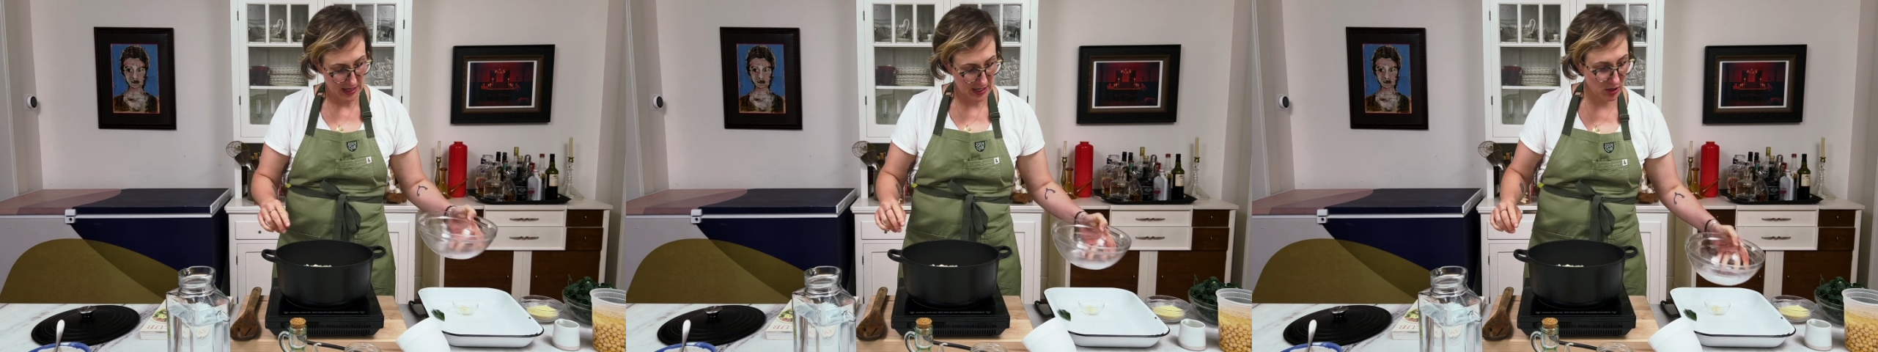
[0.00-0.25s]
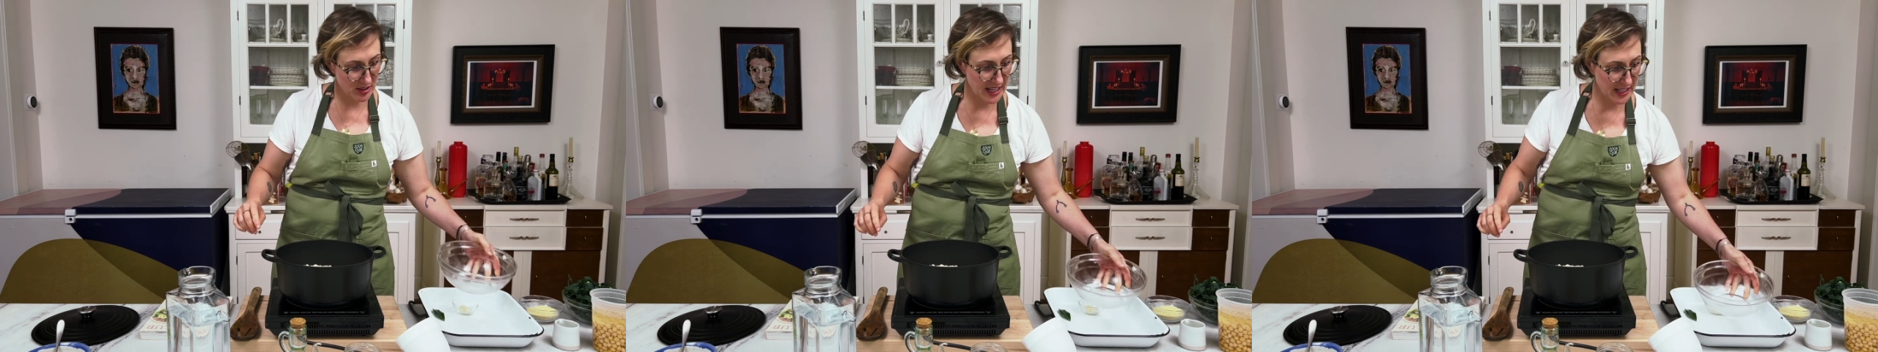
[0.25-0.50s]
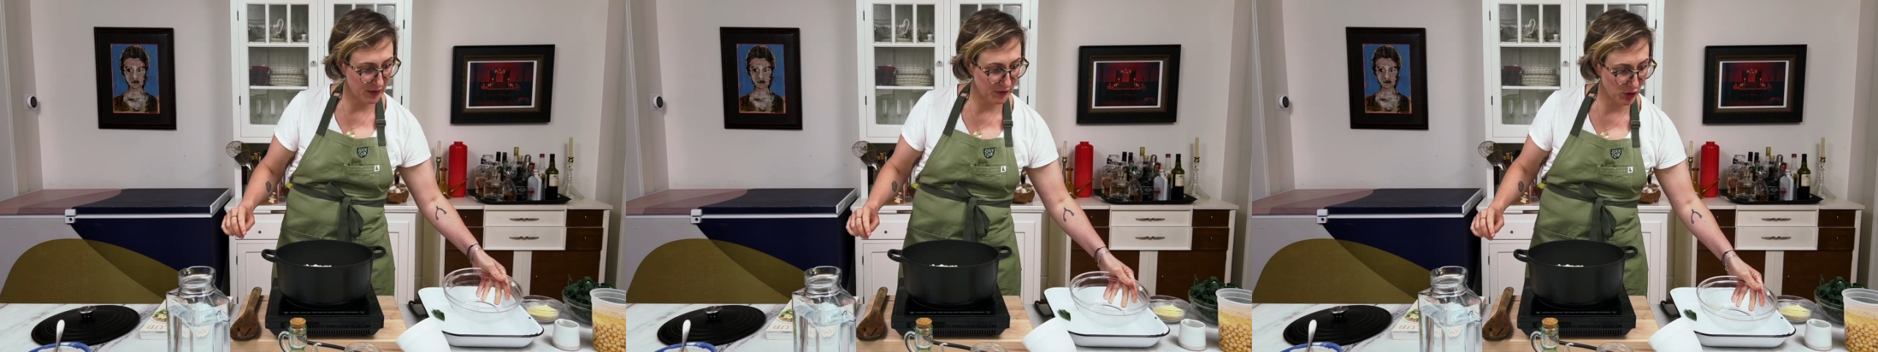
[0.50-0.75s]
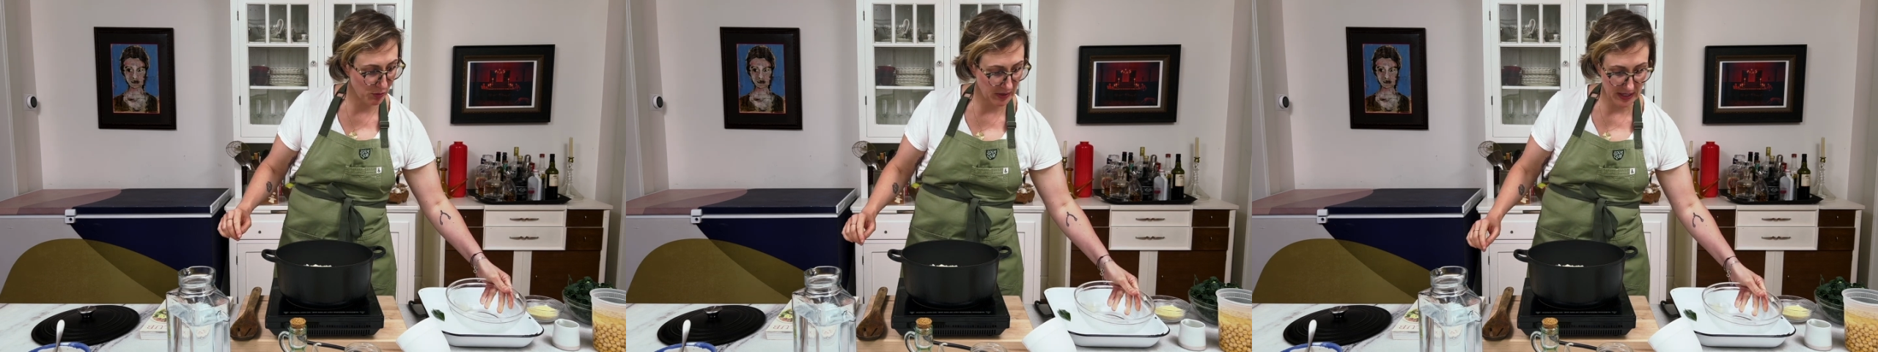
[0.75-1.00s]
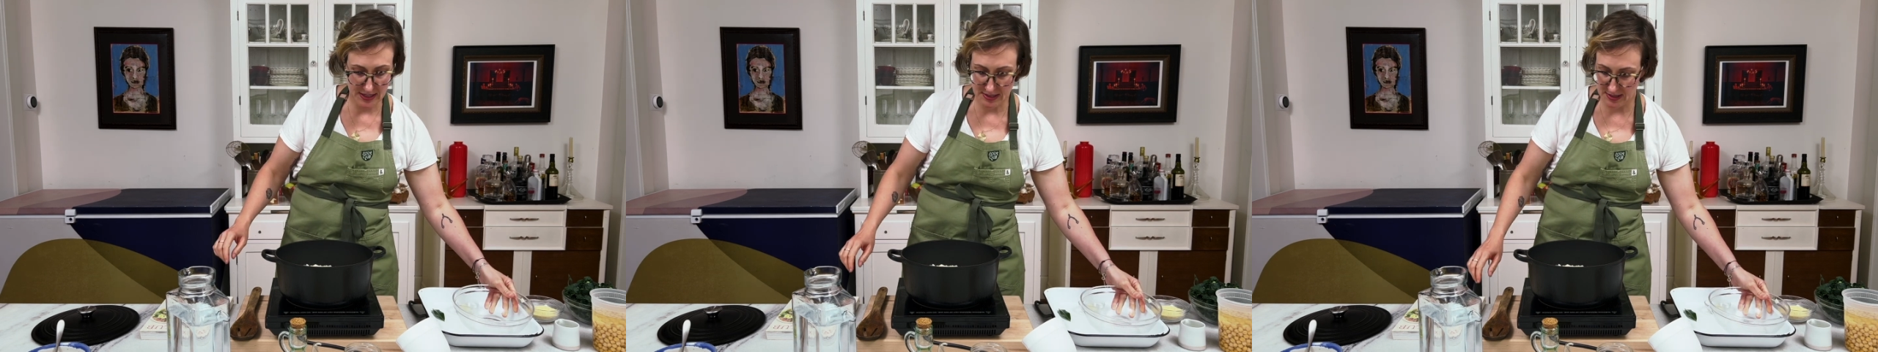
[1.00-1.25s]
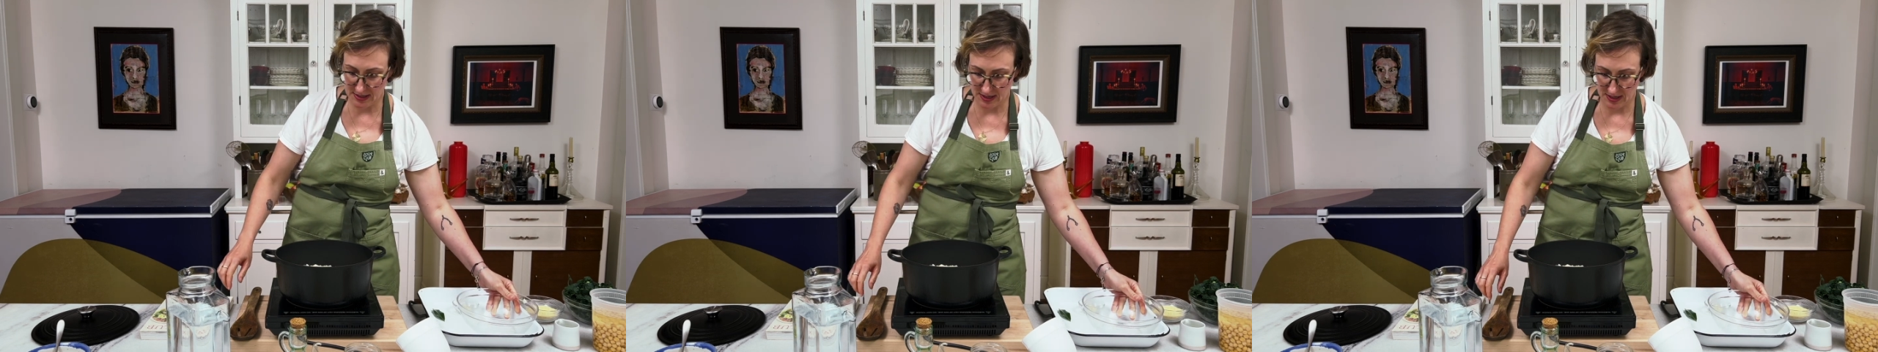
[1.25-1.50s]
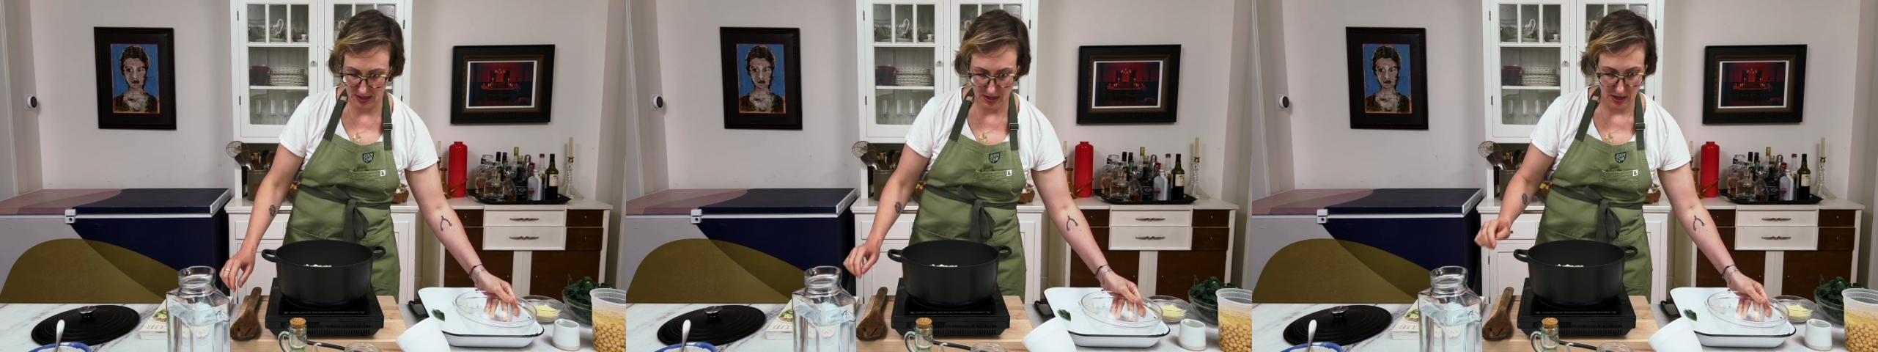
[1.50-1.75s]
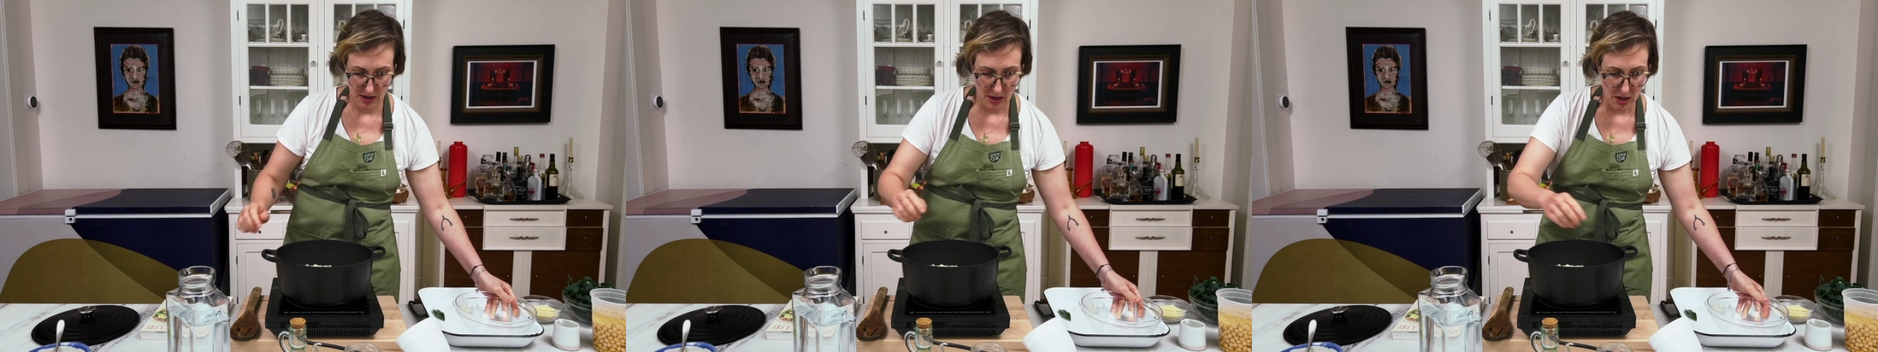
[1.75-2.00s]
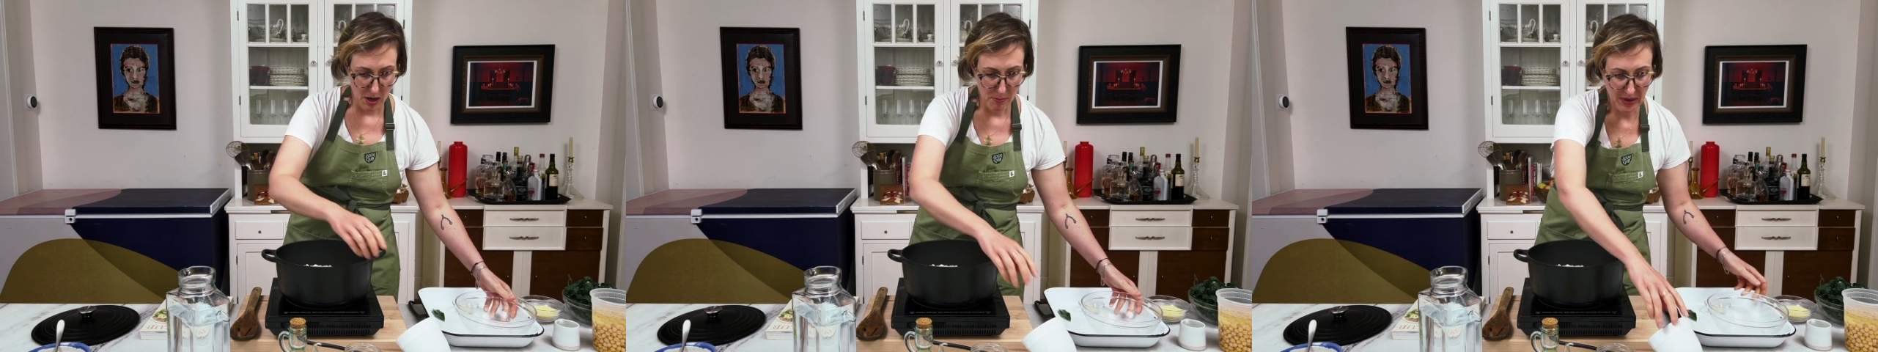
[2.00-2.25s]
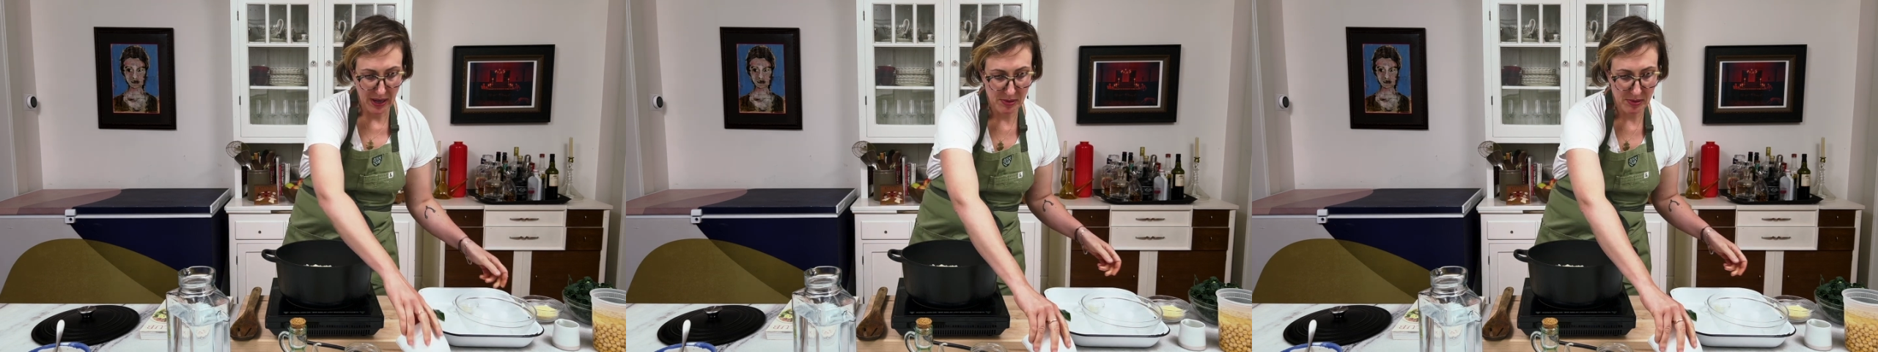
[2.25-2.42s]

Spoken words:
It'll take a few minutes, but